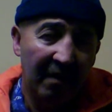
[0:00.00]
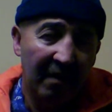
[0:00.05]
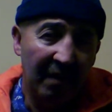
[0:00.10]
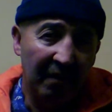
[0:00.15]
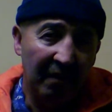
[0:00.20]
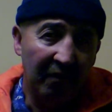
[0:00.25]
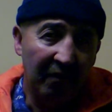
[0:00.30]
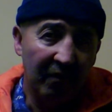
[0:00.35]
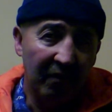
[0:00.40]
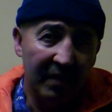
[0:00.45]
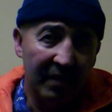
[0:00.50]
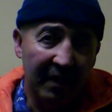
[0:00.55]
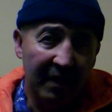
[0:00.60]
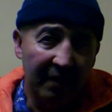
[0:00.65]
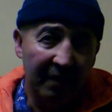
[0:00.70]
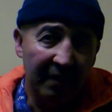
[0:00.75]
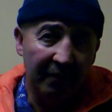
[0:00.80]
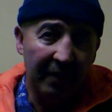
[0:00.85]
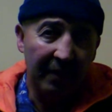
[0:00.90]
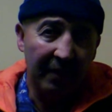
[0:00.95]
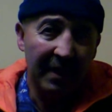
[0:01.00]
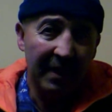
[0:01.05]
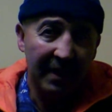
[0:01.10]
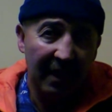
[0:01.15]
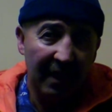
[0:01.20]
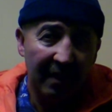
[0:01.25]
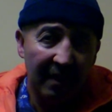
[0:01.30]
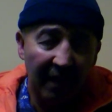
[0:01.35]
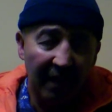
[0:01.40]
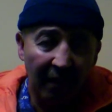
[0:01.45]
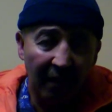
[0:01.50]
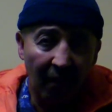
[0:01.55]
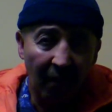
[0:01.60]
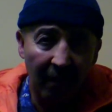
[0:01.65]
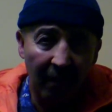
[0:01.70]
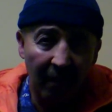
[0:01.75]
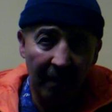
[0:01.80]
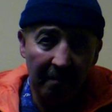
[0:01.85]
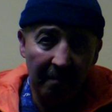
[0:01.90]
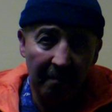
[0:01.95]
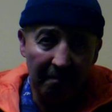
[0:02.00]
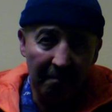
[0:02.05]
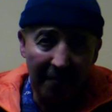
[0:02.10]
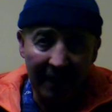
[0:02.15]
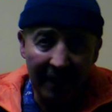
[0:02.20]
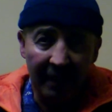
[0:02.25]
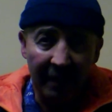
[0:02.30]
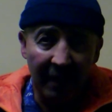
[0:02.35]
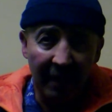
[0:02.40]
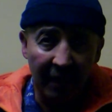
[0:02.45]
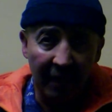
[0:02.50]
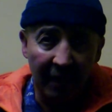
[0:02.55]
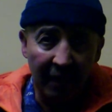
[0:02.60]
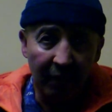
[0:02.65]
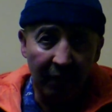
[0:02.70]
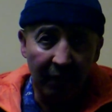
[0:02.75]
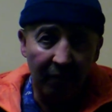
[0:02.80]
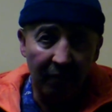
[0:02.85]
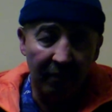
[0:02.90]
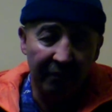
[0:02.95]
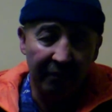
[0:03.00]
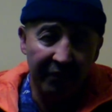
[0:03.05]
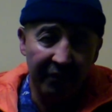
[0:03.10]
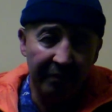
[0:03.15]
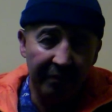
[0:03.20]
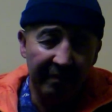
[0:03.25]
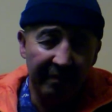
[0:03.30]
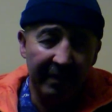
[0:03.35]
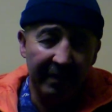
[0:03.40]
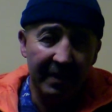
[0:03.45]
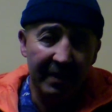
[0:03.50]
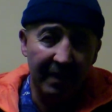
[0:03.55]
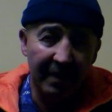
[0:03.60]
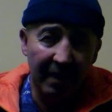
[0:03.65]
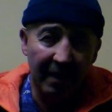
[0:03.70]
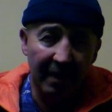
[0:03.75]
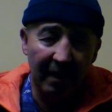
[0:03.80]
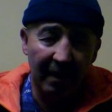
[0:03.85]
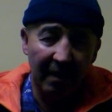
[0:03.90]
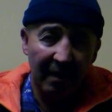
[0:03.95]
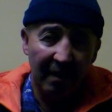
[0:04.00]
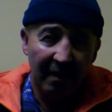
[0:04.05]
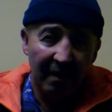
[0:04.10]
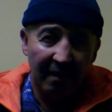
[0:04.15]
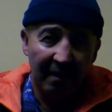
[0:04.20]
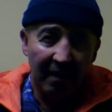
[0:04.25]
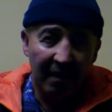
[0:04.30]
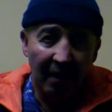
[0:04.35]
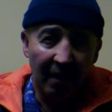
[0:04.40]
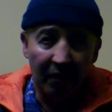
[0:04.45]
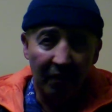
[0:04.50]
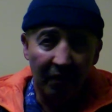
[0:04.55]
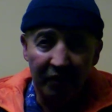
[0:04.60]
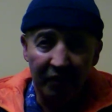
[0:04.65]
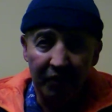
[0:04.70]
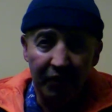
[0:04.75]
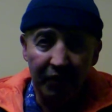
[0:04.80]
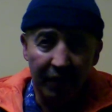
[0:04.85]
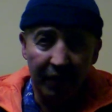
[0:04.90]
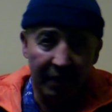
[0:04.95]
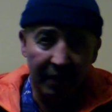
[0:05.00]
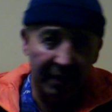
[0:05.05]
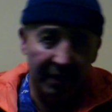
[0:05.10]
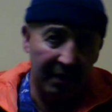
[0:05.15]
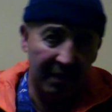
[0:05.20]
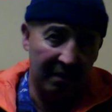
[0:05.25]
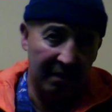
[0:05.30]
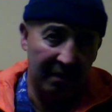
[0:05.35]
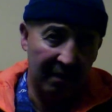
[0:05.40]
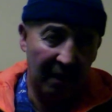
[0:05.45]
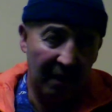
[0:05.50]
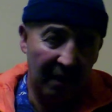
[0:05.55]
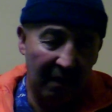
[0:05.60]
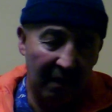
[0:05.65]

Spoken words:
using reason, they call them mantiqiyun, which means the logicians, the